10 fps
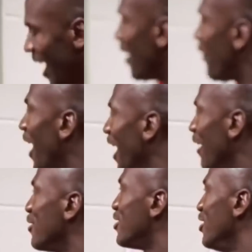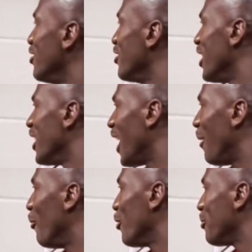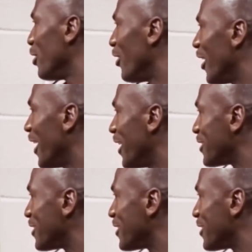definitely has a dark side. He can be